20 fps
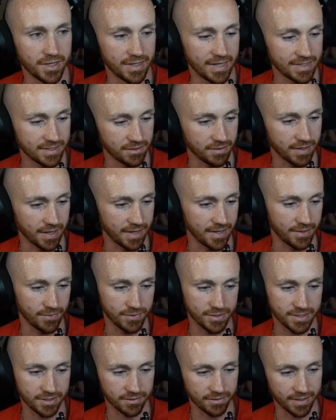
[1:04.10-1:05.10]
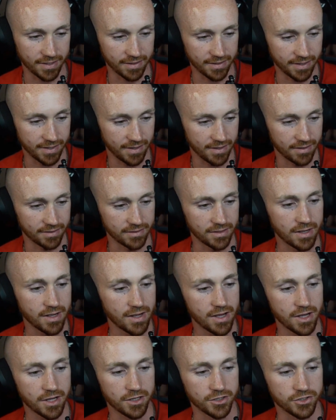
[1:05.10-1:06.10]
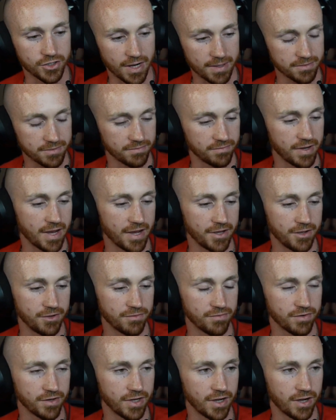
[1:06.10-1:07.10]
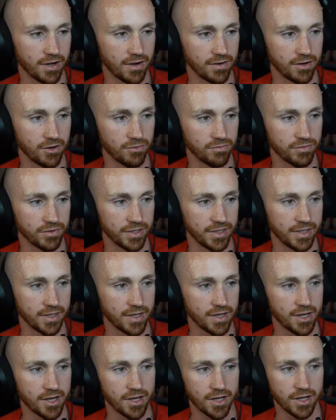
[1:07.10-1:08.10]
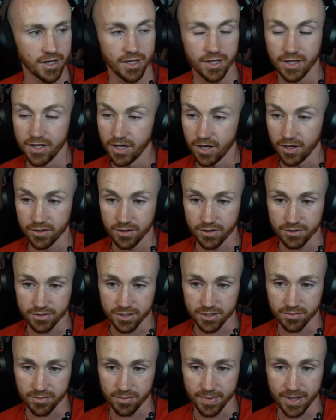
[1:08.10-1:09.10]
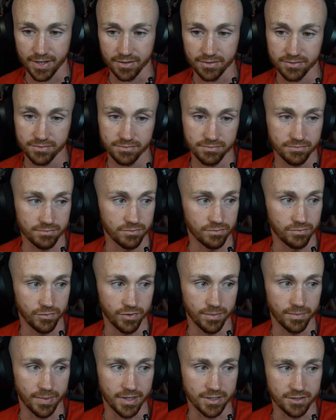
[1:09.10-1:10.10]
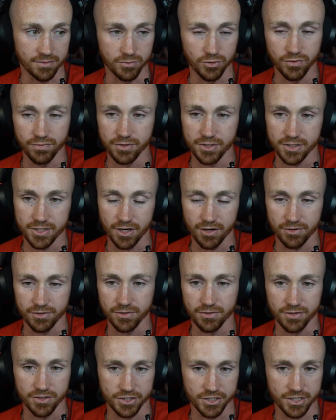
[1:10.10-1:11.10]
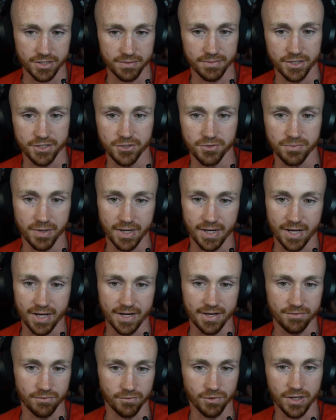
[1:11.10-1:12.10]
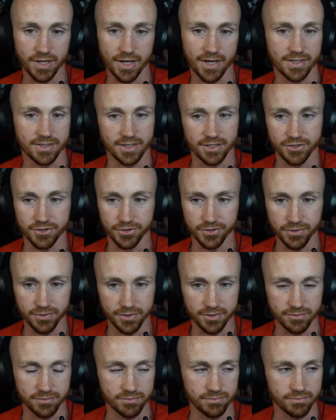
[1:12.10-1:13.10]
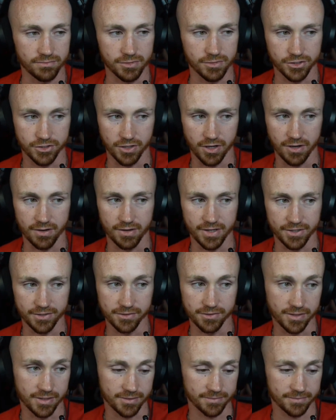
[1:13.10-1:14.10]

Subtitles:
that's okay. We still going to get on here and drop some value for y'all, and hopefully y'all learn something about some movements y'all doing in the gym that you may not even realize that you're doing, but you're already doing it.